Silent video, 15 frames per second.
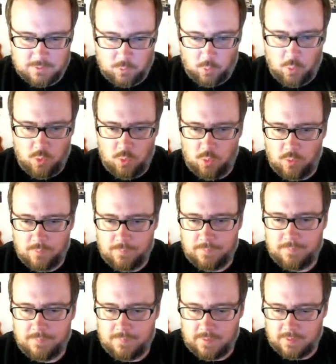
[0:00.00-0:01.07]
Ooh.
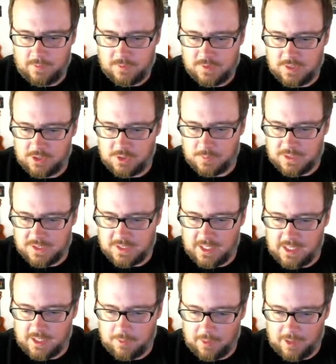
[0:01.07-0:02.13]
It was such a
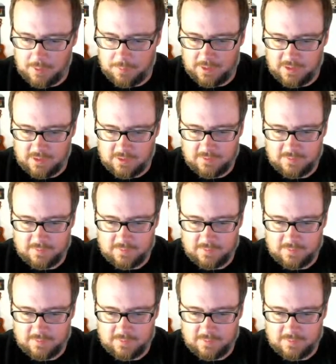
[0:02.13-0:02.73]
mistake, in my opinion.